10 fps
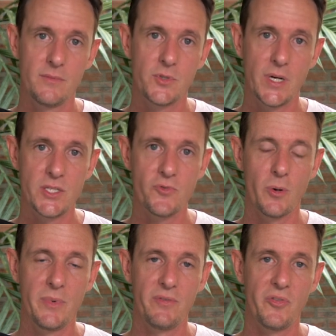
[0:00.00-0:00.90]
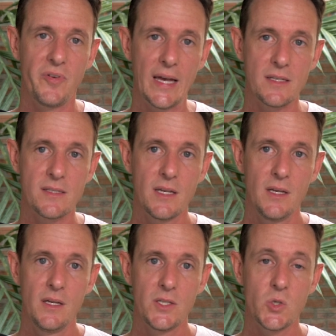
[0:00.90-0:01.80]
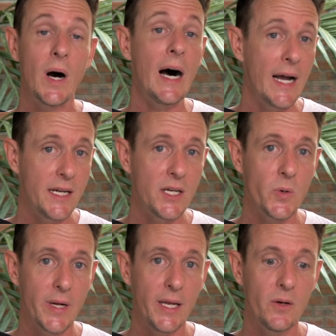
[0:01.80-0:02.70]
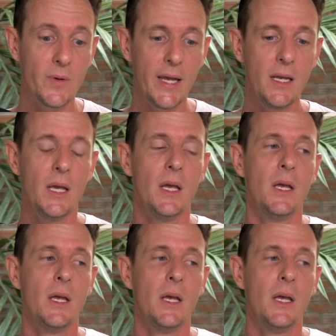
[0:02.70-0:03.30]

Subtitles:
transformative effects. To a high degree, right?